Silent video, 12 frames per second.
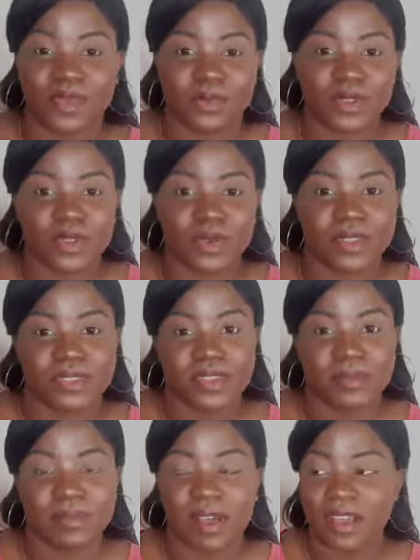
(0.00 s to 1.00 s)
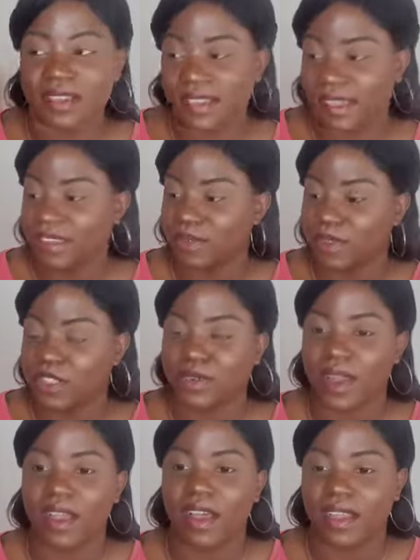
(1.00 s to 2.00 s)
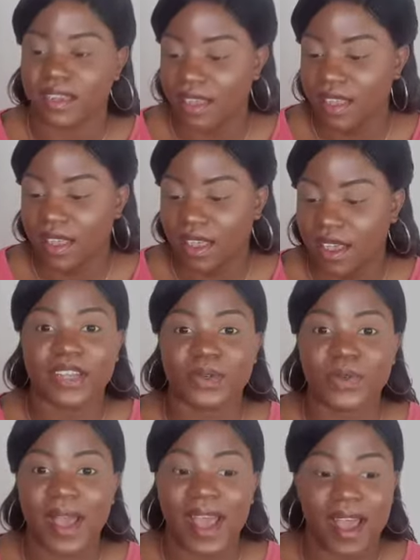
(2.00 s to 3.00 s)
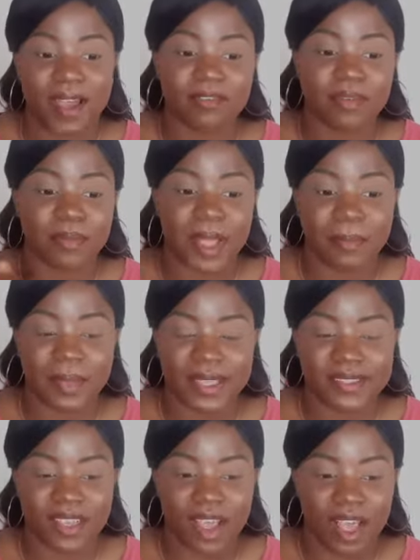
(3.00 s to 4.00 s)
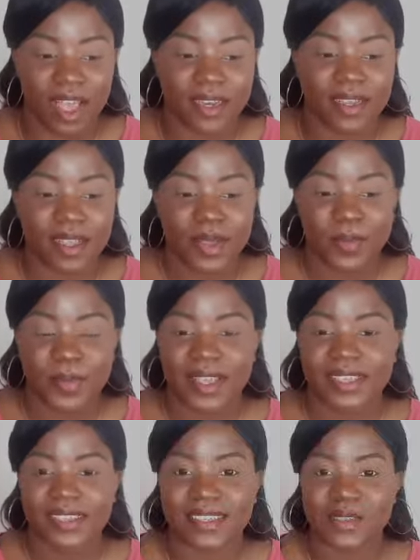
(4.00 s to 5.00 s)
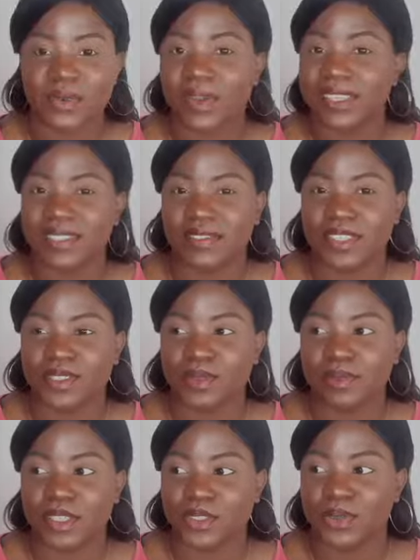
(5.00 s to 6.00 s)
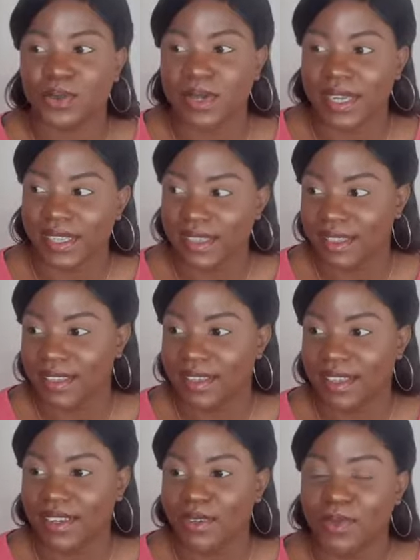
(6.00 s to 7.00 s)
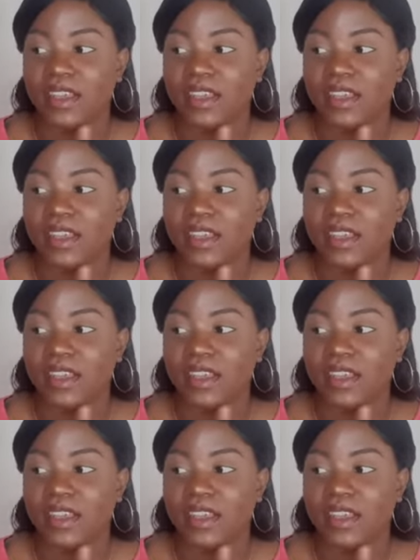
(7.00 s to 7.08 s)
then we'll go into the box and then we'll try on. I do have my base on because I didn't want this video to be too lengthy.